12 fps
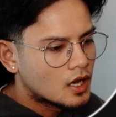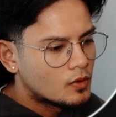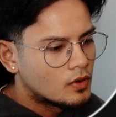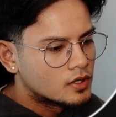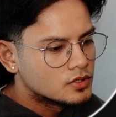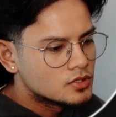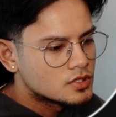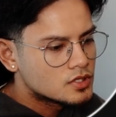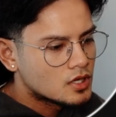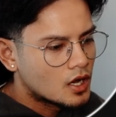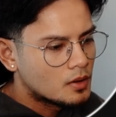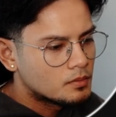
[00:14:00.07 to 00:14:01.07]
I want it to
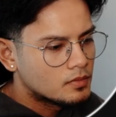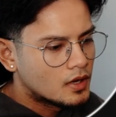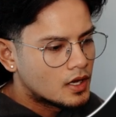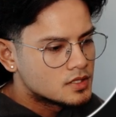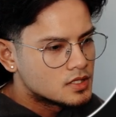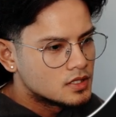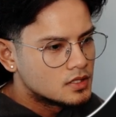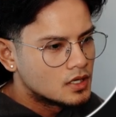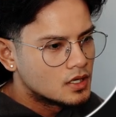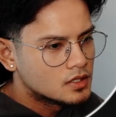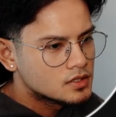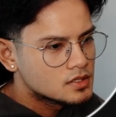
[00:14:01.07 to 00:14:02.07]
stop as he
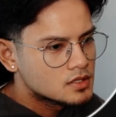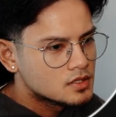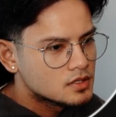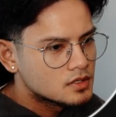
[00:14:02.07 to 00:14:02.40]
dunks.